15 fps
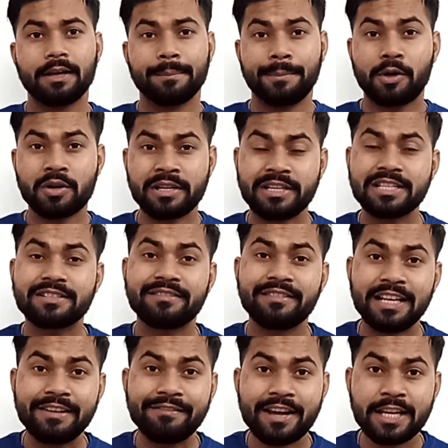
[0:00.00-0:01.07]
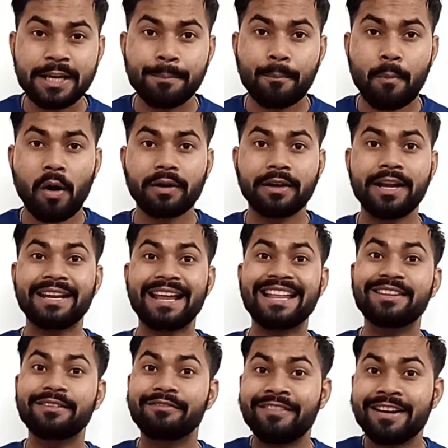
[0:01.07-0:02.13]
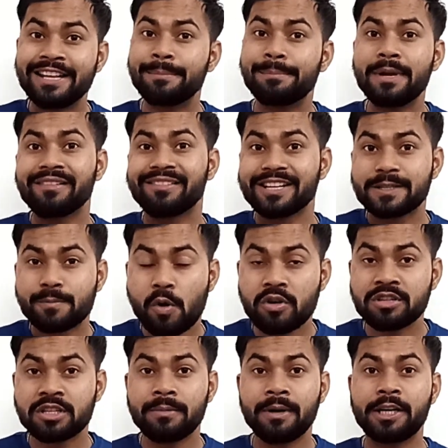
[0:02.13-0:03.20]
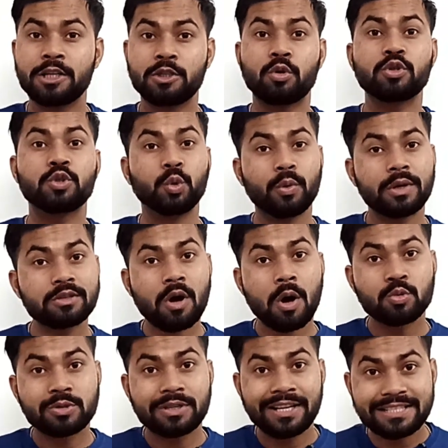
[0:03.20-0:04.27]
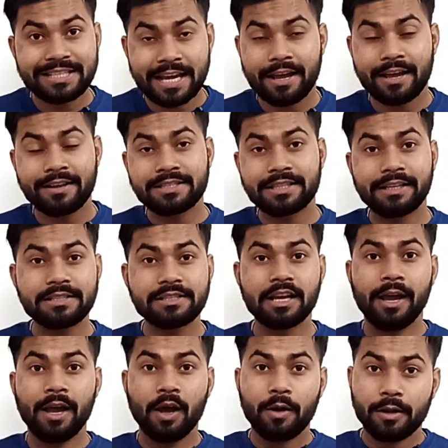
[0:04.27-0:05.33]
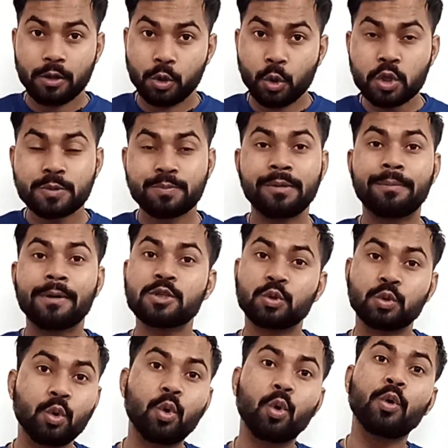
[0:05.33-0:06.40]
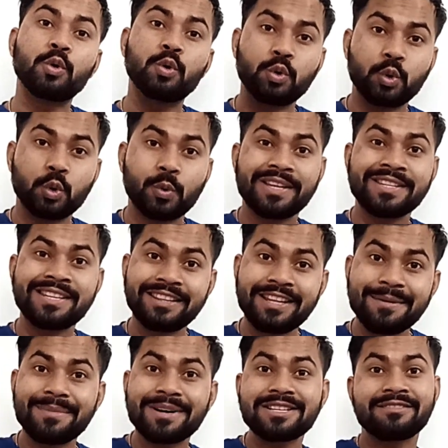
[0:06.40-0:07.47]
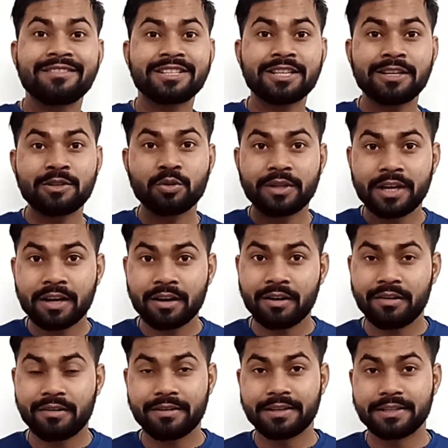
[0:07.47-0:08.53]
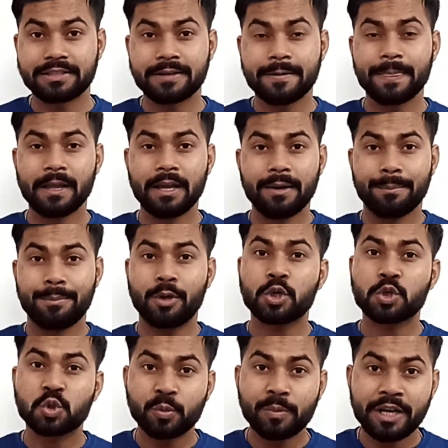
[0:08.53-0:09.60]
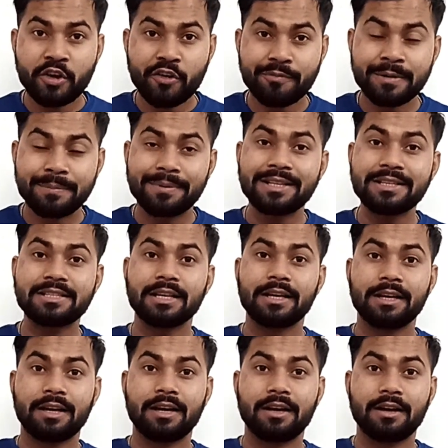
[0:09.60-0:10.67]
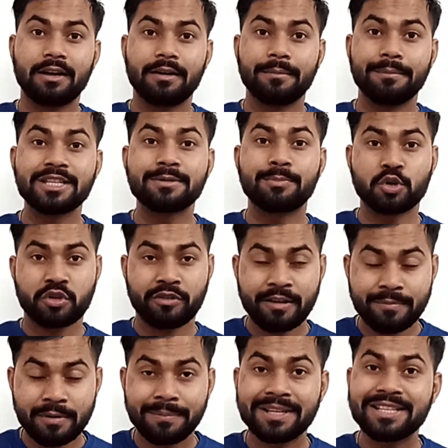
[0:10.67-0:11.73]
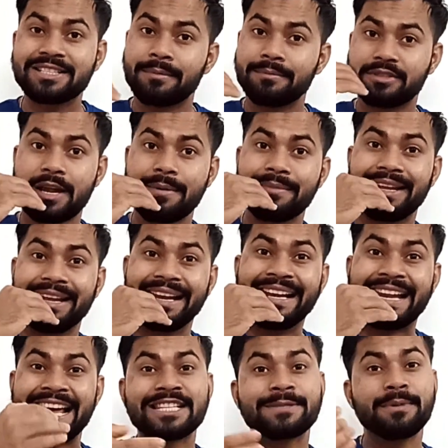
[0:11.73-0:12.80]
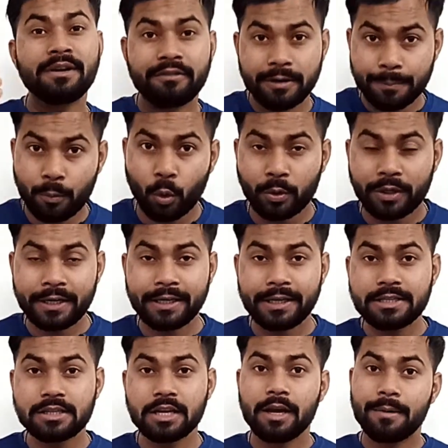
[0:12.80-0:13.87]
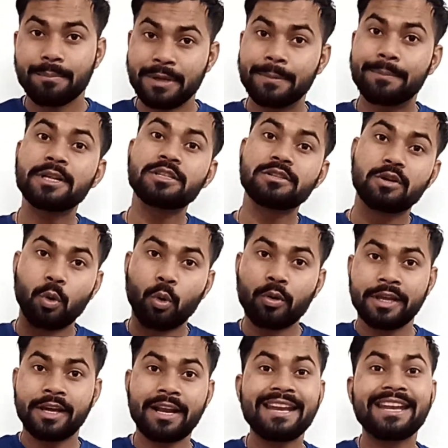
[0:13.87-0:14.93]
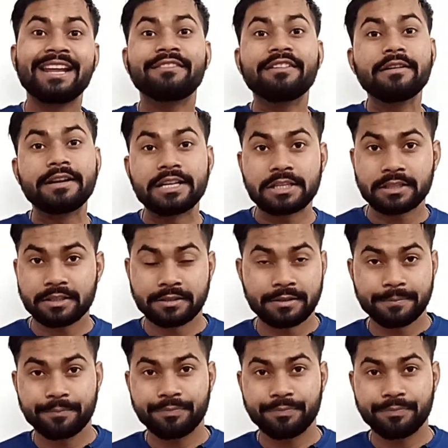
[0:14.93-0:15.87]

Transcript: because it is really very important, and the very big responsibility those US consulate has is those people who go to USA, they must return to their countries, because so many of people, means most of the people, sometimes it has been reported is people go there and never return.